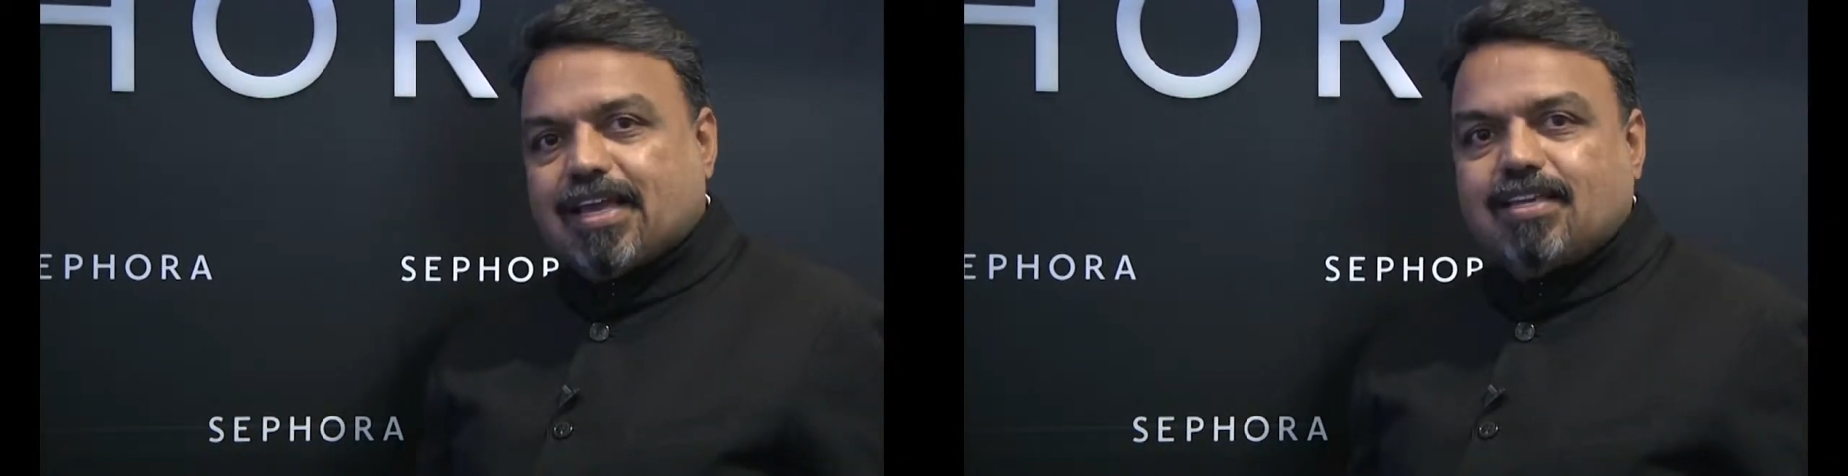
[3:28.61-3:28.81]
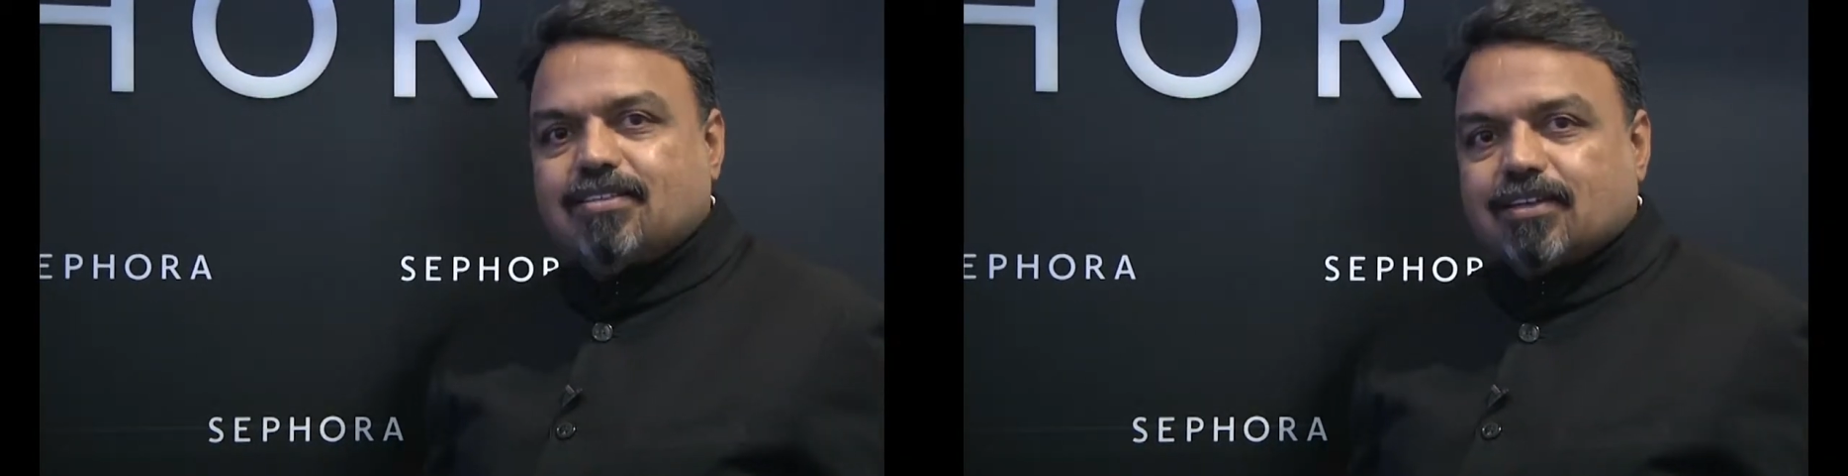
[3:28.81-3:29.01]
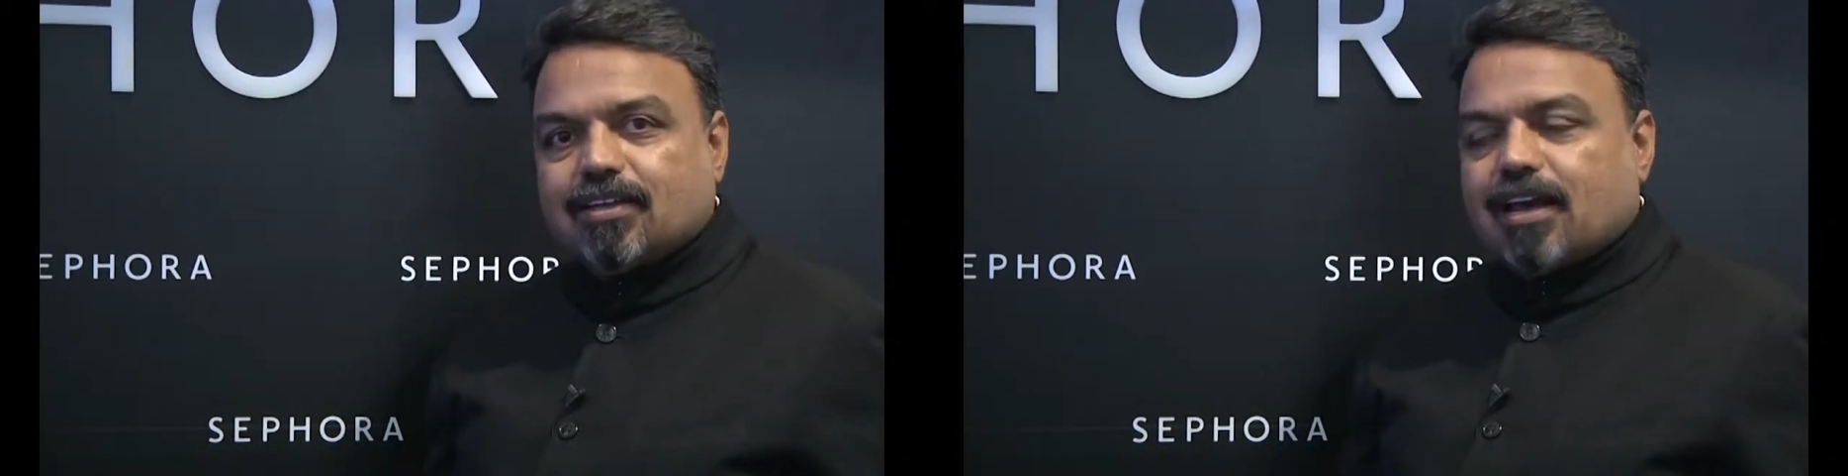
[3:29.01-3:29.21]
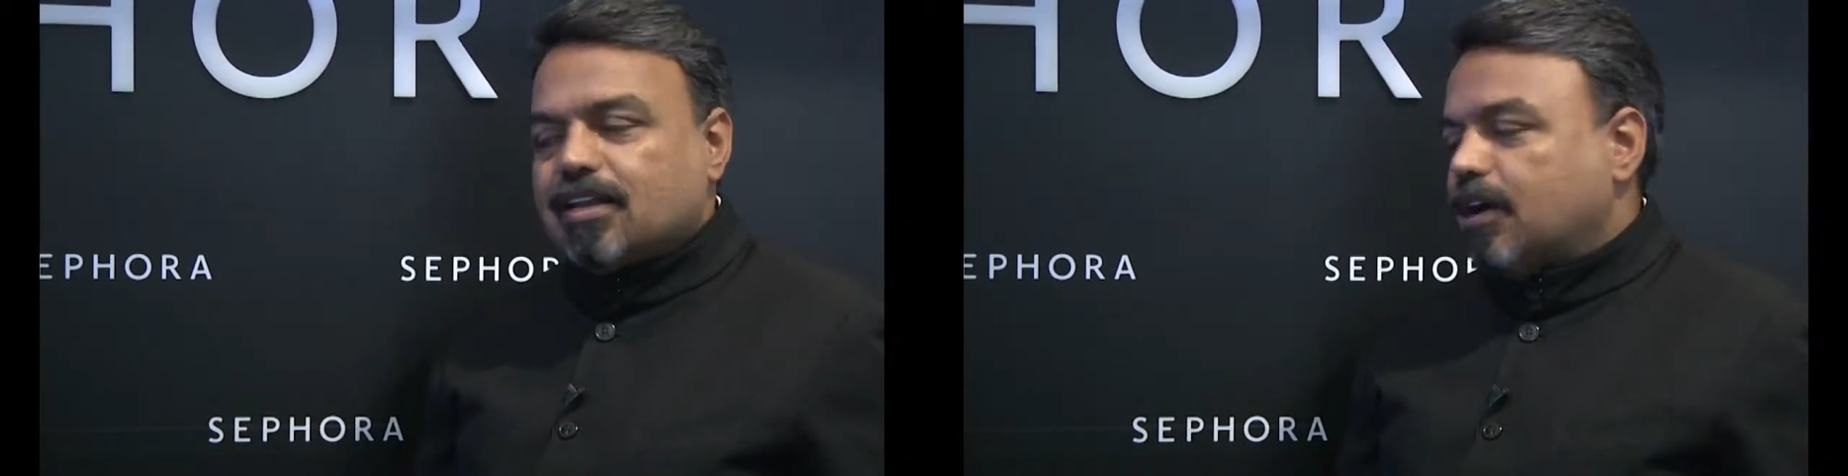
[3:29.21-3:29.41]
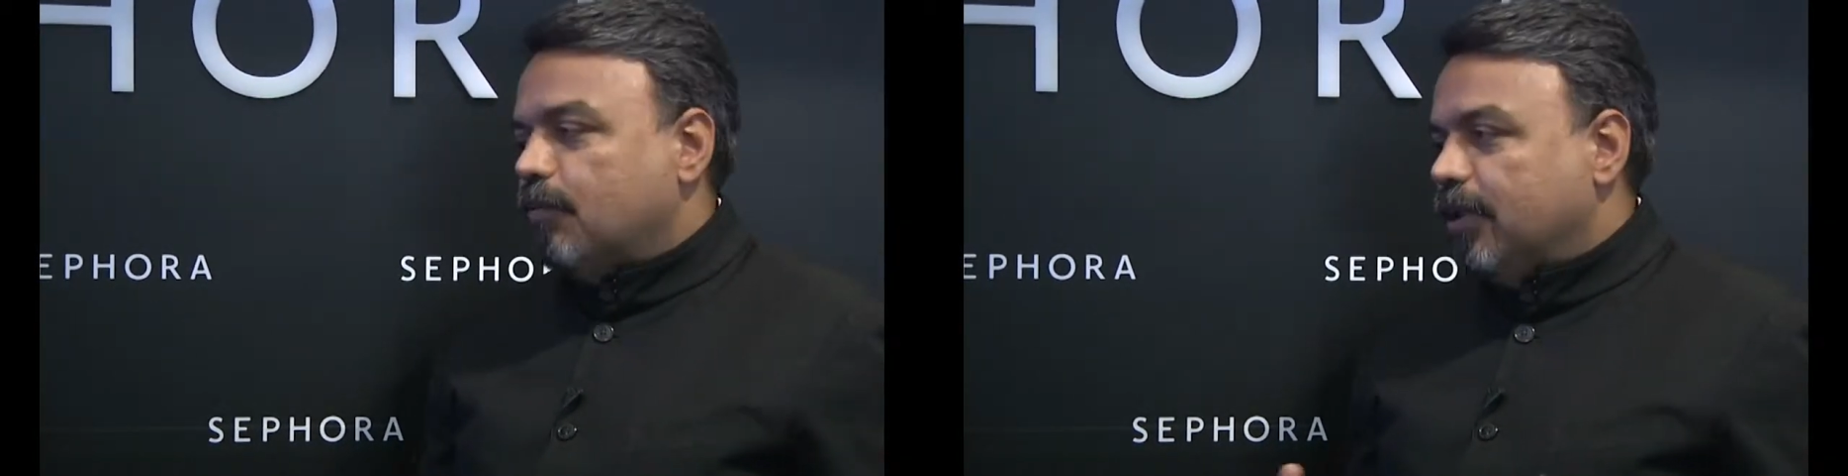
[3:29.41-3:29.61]
ease
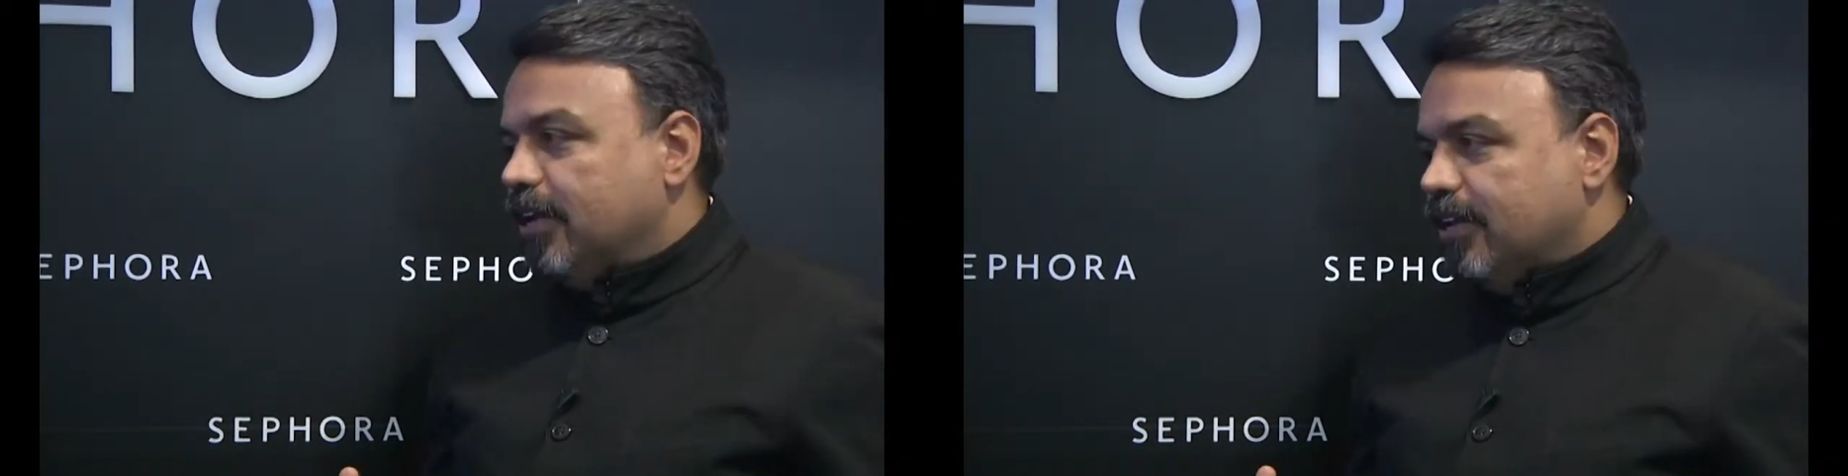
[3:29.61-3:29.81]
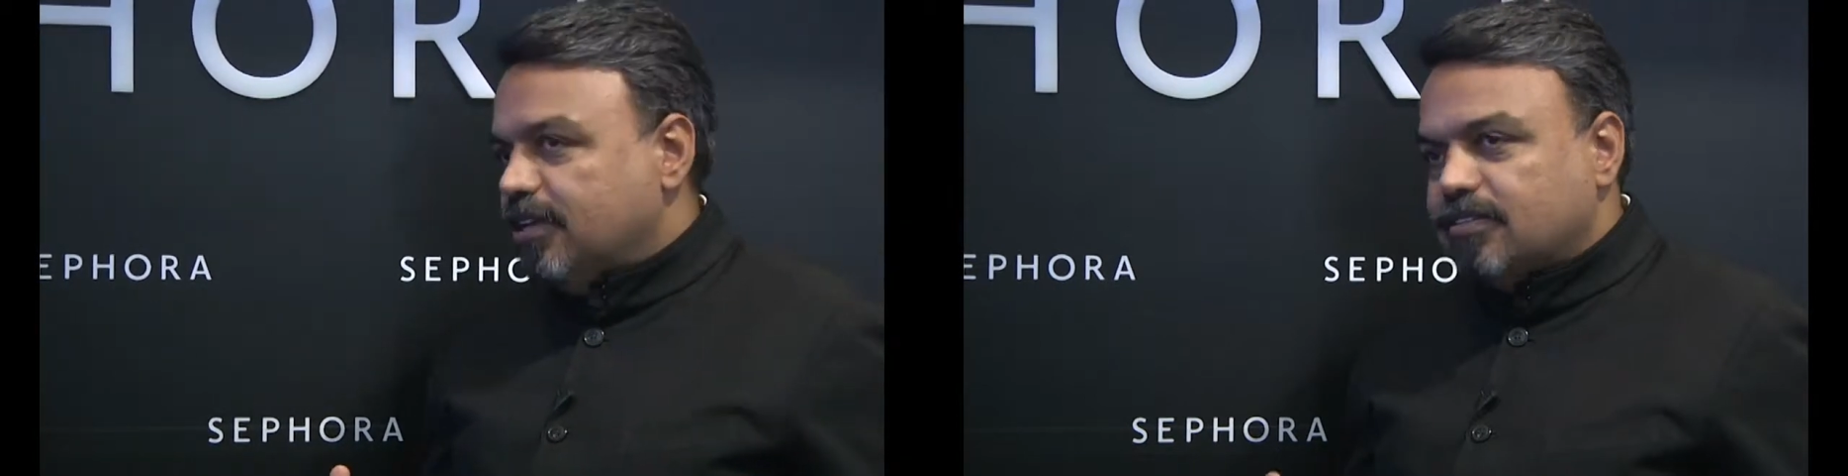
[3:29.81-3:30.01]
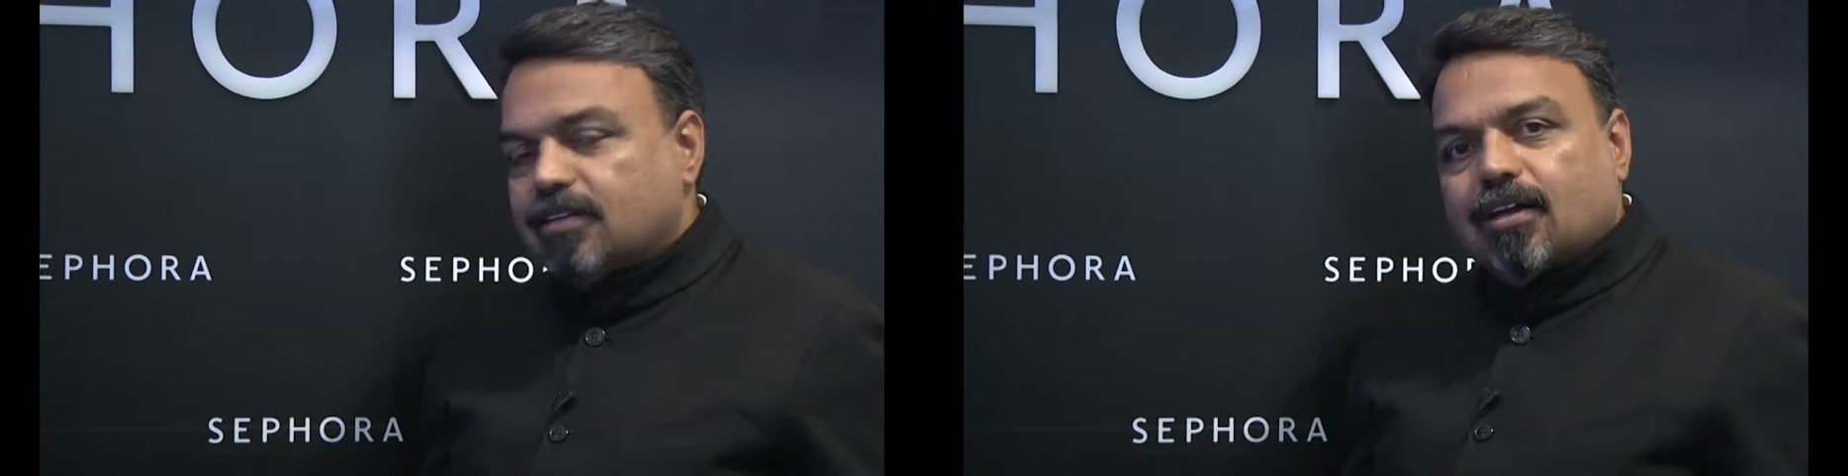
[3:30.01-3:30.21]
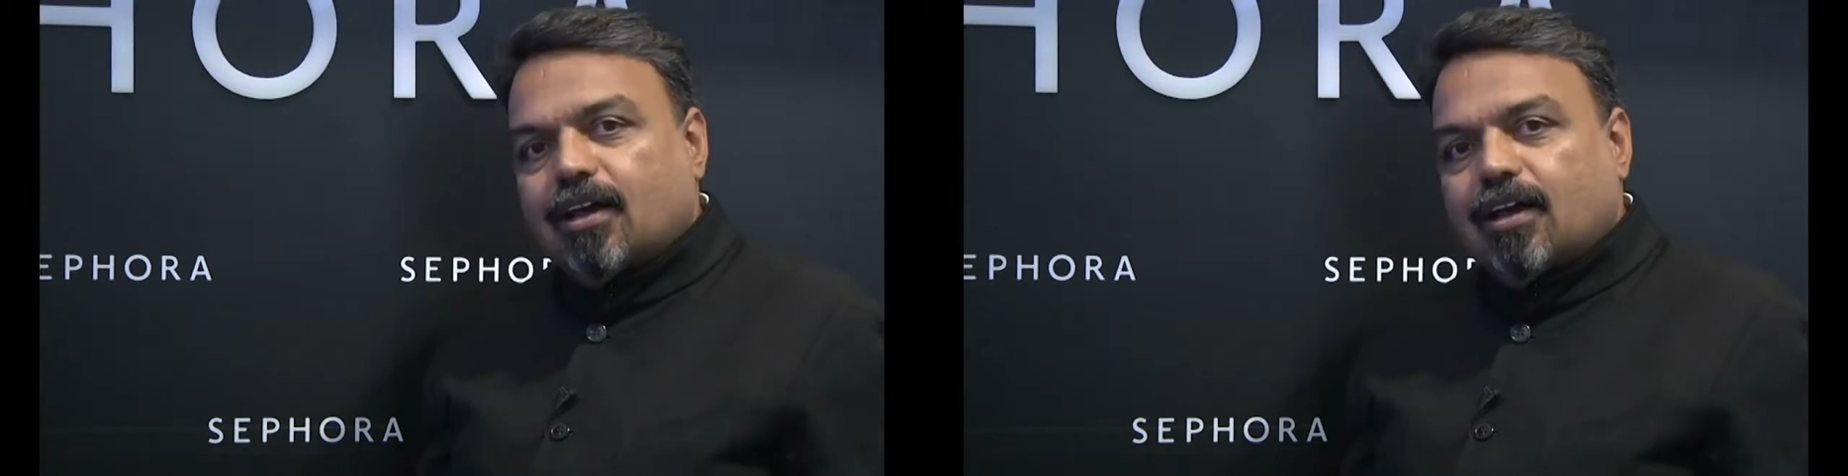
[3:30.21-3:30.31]
and complete ease,